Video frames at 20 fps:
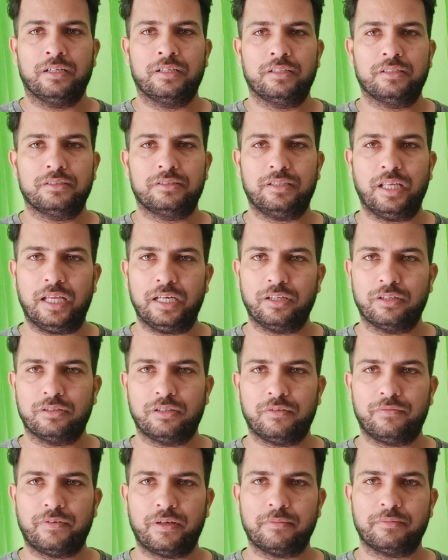share with your
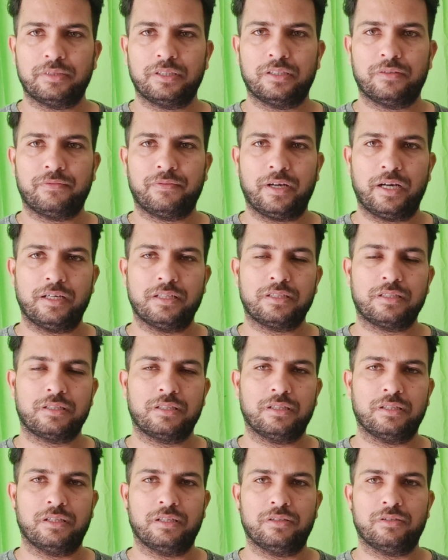family and friends,
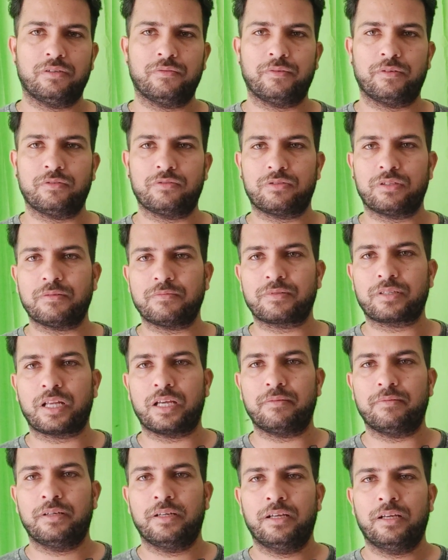and don't forget to
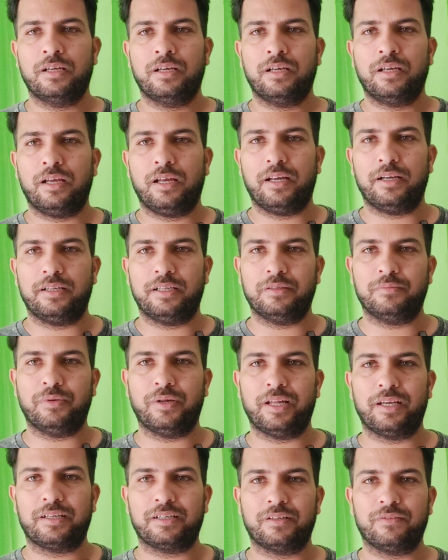subscribe and hit bell
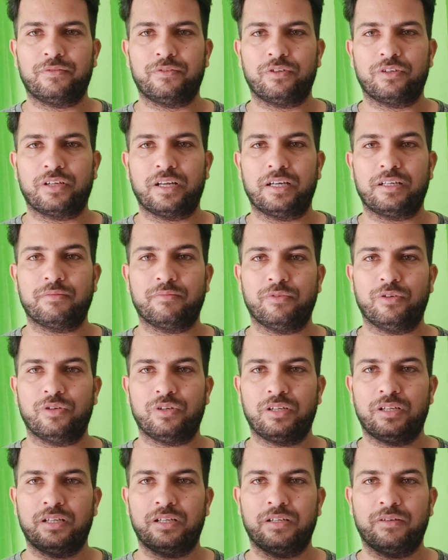icon for get more
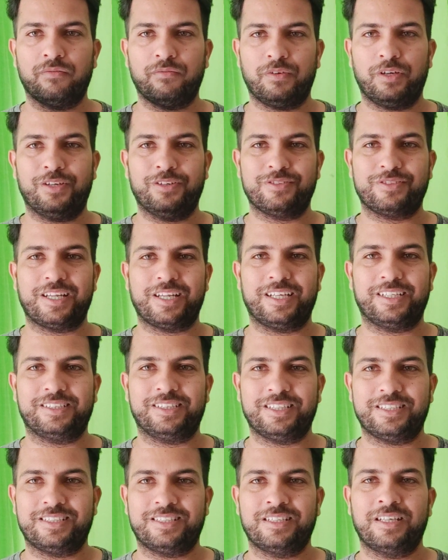videos
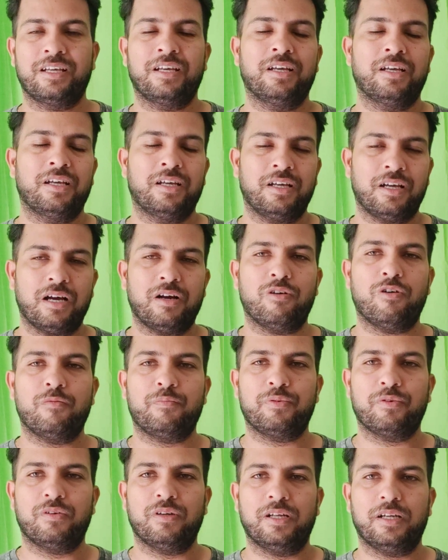this. Hope
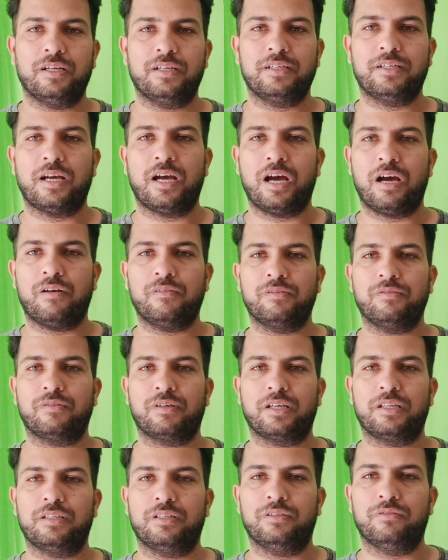you learned how you
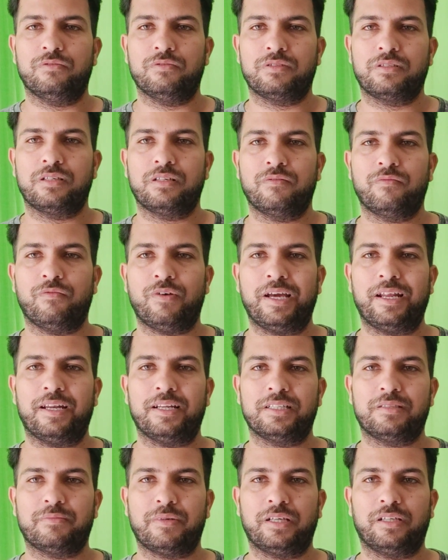can use
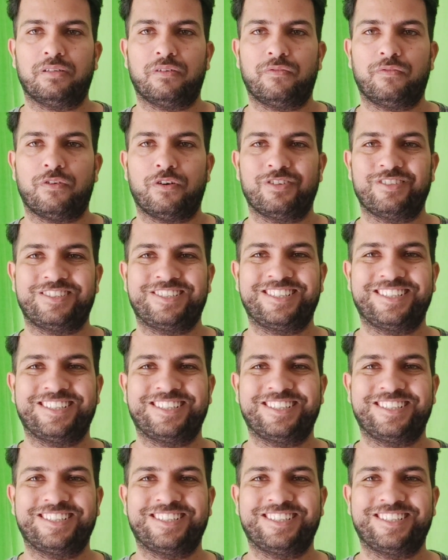wireless microphones.